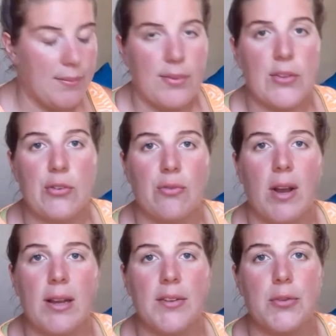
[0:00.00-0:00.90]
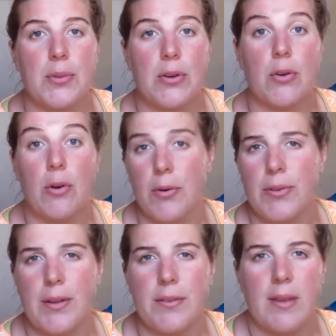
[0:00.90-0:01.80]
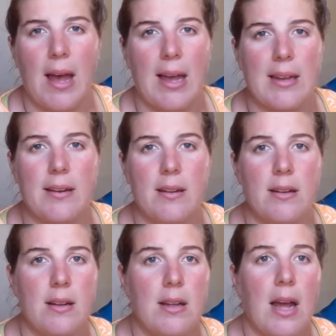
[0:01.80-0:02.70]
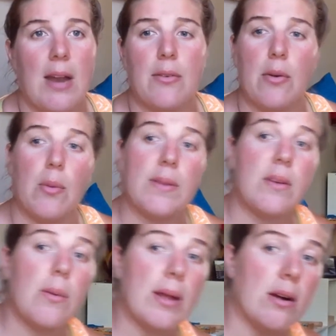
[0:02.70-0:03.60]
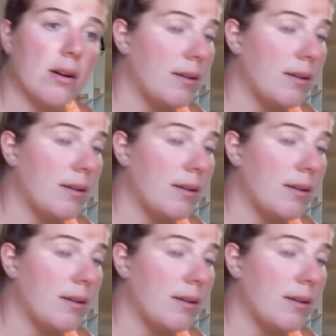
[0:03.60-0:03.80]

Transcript: there's a ruckus with the crows outside. I don't know what's going on.